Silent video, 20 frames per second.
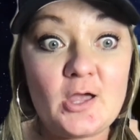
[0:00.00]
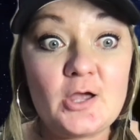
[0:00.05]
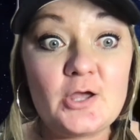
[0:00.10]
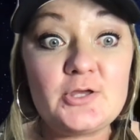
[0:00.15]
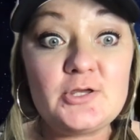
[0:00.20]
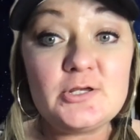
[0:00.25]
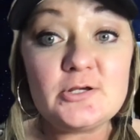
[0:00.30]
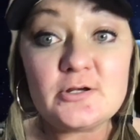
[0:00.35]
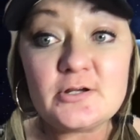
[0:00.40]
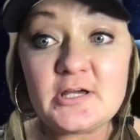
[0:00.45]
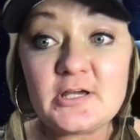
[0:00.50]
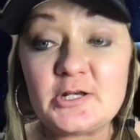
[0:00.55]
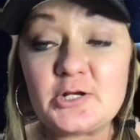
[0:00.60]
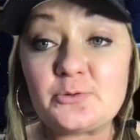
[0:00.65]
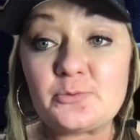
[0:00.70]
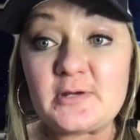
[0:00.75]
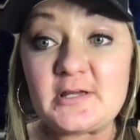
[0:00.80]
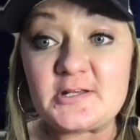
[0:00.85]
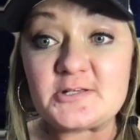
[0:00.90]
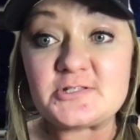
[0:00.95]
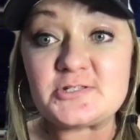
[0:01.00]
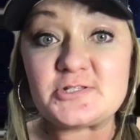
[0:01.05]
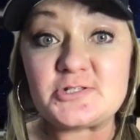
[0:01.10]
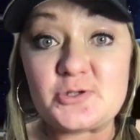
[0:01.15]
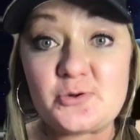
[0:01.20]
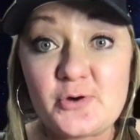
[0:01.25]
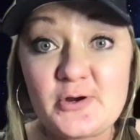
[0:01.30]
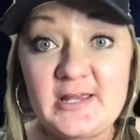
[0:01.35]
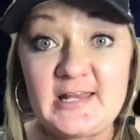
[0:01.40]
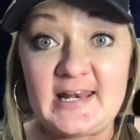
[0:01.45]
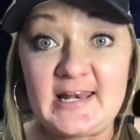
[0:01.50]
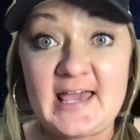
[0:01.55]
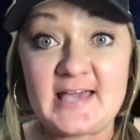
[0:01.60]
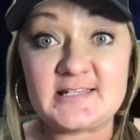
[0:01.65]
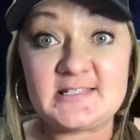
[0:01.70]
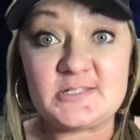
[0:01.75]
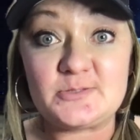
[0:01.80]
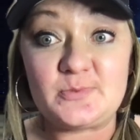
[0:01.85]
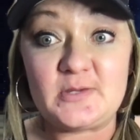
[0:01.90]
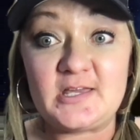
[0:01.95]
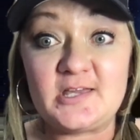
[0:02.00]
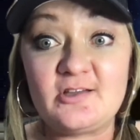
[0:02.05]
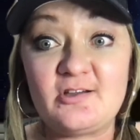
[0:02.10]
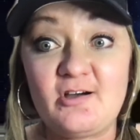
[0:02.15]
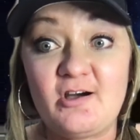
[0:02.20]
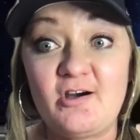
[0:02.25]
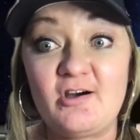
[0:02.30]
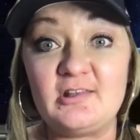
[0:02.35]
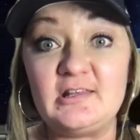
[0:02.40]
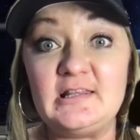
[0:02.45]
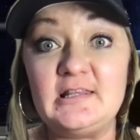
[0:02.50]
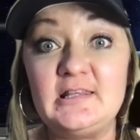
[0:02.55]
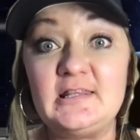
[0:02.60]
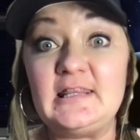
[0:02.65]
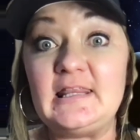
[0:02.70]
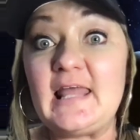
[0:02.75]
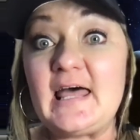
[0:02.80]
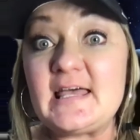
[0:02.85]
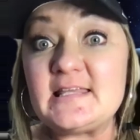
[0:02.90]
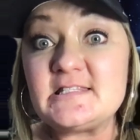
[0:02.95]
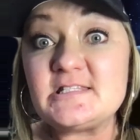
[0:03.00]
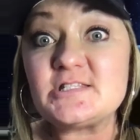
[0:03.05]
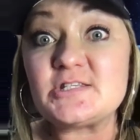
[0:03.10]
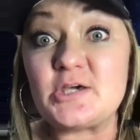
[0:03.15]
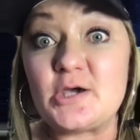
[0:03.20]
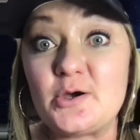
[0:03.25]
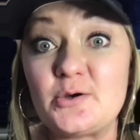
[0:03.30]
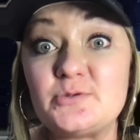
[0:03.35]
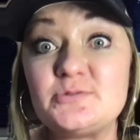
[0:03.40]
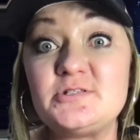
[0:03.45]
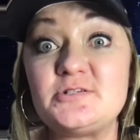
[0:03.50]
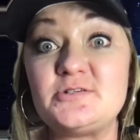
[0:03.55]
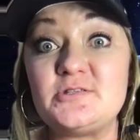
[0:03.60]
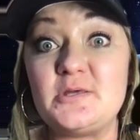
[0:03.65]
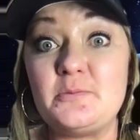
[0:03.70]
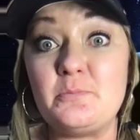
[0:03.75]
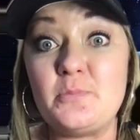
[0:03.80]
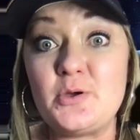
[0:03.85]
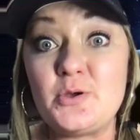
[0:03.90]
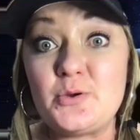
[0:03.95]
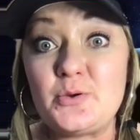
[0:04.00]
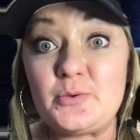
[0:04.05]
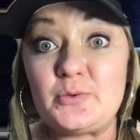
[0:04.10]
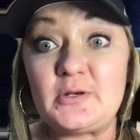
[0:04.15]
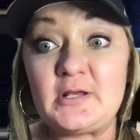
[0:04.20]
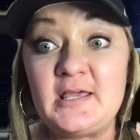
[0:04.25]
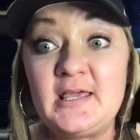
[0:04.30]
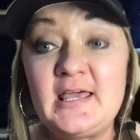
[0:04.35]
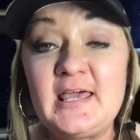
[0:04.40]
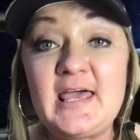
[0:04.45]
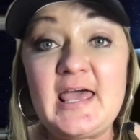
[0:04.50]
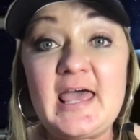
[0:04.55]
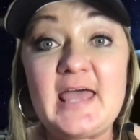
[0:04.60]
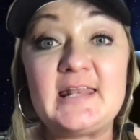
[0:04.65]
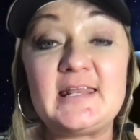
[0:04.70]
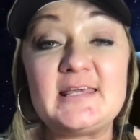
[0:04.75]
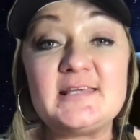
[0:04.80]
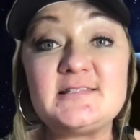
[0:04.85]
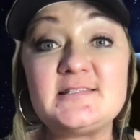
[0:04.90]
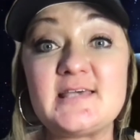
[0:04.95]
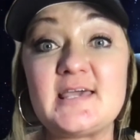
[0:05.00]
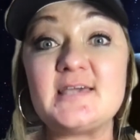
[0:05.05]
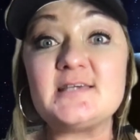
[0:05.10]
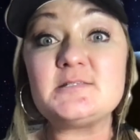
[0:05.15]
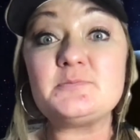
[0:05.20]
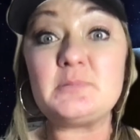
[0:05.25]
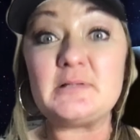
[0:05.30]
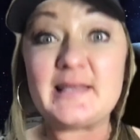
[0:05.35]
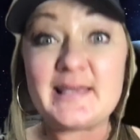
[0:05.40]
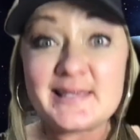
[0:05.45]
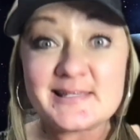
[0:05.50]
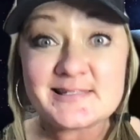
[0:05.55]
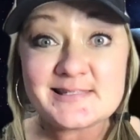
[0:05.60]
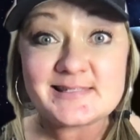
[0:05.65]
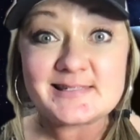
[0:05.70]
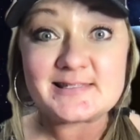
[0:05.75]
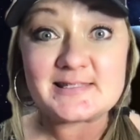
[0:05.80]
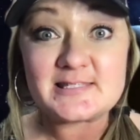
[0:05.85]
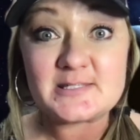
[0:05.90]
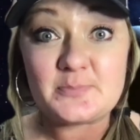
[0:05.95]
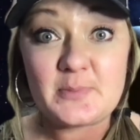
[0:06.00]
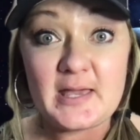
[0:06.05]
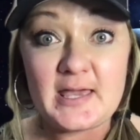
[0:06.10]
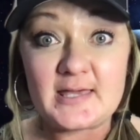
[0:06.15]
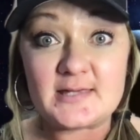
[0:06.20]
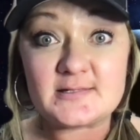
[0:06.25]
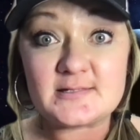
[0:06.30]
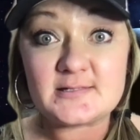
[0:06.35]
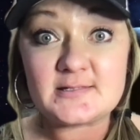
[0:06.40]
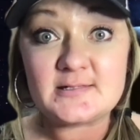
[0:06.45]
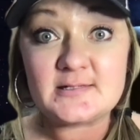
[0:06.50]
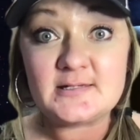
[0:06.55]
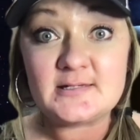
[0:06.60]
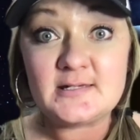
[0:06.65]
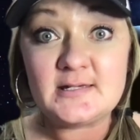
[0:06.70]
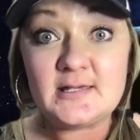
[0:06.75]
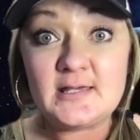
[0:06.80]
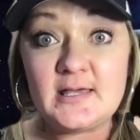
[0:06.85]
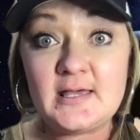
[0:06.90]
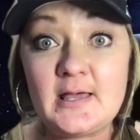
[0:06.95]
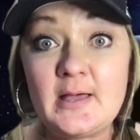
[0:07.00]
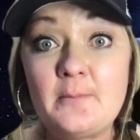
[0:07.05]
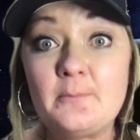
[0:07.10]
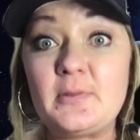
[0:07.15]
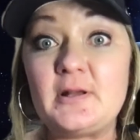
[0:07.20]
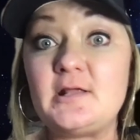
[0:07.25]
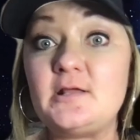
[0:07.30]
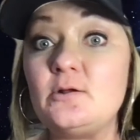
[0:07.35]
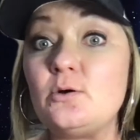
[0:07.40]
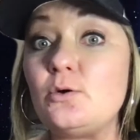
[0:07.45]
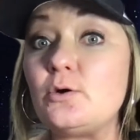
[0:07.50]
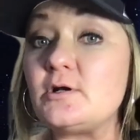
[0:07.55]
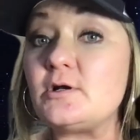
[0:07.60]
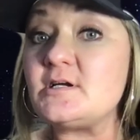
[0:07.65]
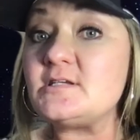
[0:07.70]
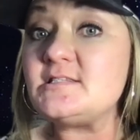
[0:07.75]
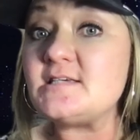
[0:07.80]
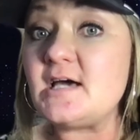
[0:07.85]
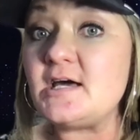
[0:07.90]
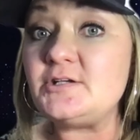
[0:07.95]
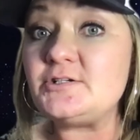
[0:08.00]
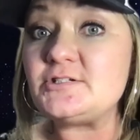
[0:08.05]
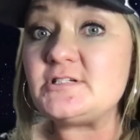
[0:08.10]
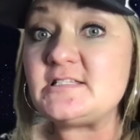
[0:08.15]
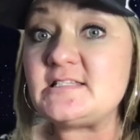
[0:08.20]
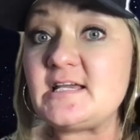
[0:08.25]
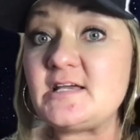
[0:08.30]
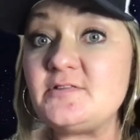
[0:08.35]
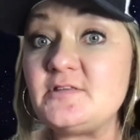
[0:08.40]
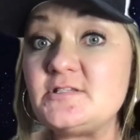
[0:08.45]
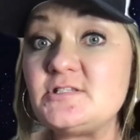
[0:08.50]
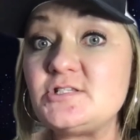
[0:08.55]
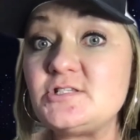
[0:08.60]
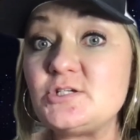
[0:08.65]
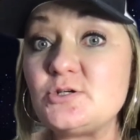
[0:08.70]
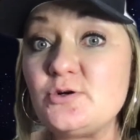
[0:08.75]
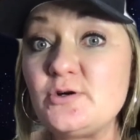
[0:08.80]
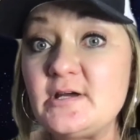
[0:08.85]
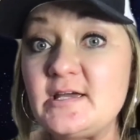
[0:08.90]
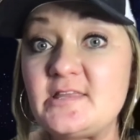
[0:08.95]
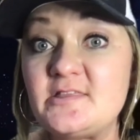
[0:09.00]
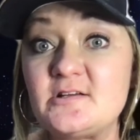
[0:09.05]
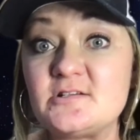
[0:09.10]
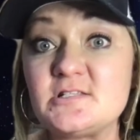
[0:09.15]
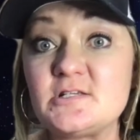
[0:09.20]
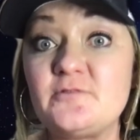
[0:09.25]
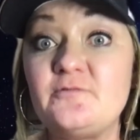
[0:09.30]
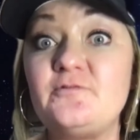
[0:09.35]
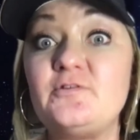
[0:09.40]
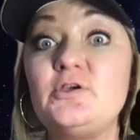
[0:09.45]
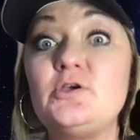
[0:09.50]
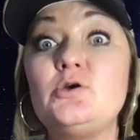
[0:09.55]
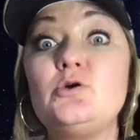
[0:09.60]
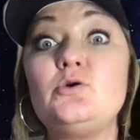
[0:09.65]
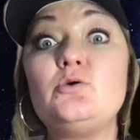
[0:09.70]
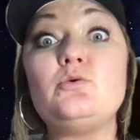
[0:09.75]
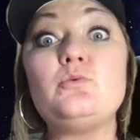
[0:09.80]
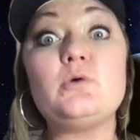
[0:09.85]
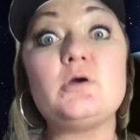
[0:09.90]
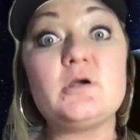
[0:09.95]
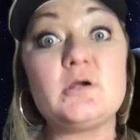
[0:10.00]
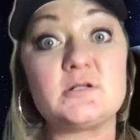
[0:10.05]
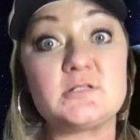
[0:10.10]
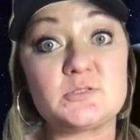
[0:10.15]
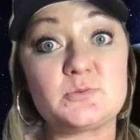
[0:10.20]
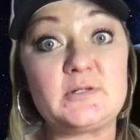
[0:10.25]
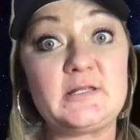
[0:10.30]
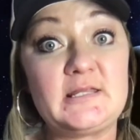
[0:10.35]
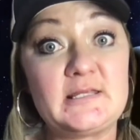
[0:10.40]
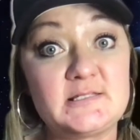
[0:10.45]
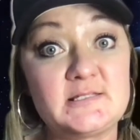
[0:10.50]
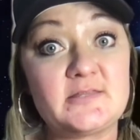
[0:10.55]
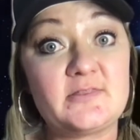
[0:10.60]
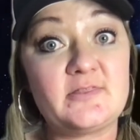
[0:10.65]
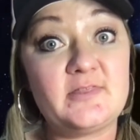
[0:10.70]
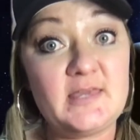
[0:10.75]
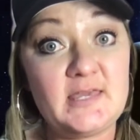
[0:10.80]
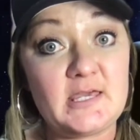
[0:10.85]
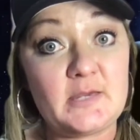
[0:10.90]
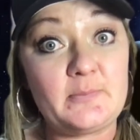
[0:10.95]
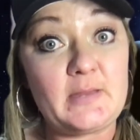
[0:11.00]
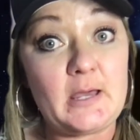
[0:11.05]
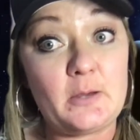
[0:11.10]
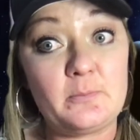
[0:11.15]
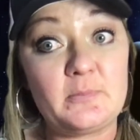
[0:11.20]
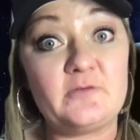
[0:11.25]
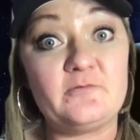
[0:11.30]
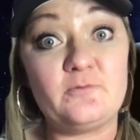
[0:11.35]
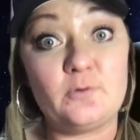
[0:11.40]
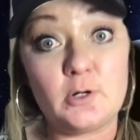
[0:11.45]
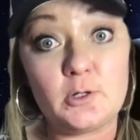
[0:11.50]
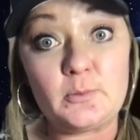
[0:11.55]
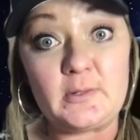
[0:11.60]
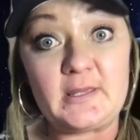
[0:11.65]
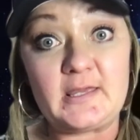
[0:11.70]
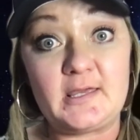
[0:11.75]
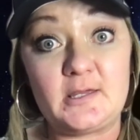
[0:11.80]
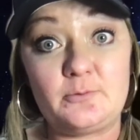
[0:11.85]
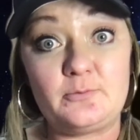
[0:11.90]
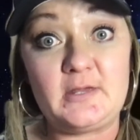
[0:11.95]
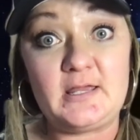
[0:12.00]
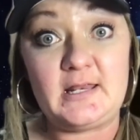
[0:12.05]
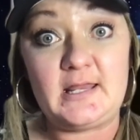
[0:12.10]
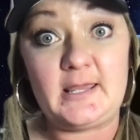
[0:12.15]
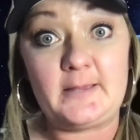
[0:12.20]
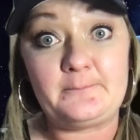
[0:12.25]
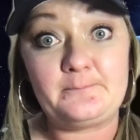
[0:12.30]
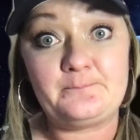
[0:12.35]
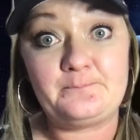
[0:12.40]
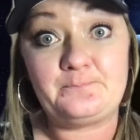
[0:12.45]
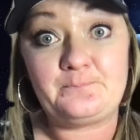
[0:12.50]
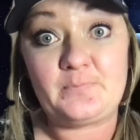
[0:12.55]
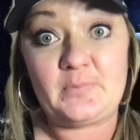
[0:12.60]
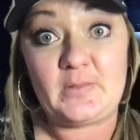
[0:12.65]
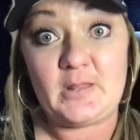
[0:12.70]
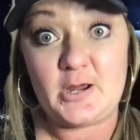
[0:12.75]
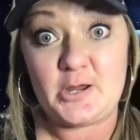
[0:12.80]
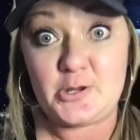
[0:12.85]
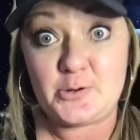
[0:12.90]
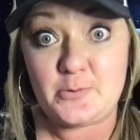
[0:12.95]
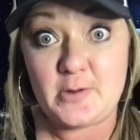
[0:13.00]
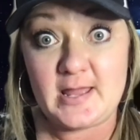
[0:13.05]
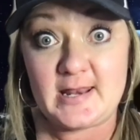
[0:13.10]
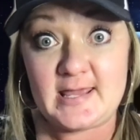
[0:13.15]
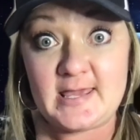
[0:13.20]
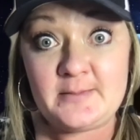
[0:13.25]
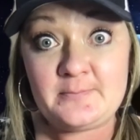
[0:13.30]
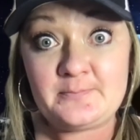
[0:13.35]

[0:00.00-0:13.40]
You're going to read a story next week called Let's Go to the Moon, and it takes place in space. But in order to understand the story, there's a few words we need to think about before we get reading. Are you ready?